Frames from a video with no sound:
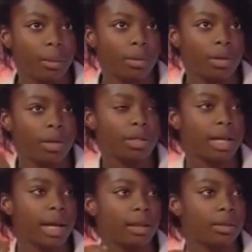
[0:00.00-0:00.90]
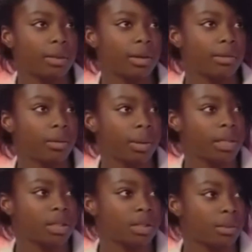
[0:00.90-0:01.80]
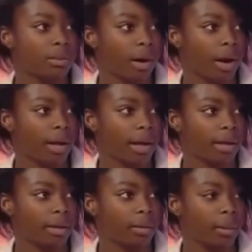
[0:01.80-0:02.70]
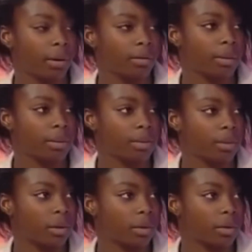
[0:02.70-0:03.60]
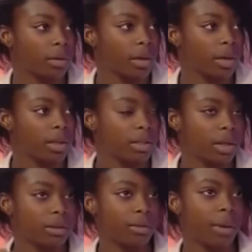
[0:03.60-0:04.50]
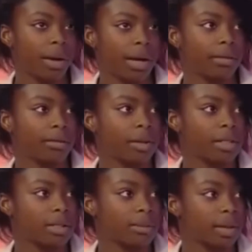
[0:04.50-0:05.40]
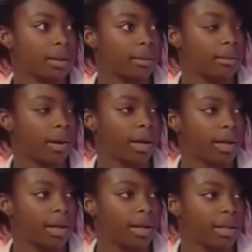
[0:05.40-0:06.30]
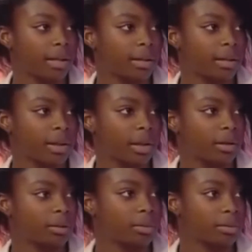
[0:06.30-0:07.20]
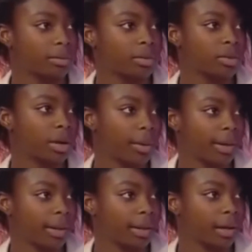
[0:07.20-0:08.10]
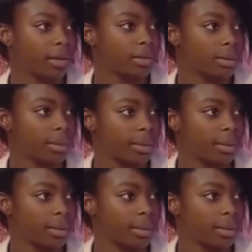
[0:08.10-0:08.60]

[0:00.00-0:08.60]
you could say three of the questions were right and one of them is wrong. Mm. So if you work out the first three and they're right, then you know straight away that the last one will be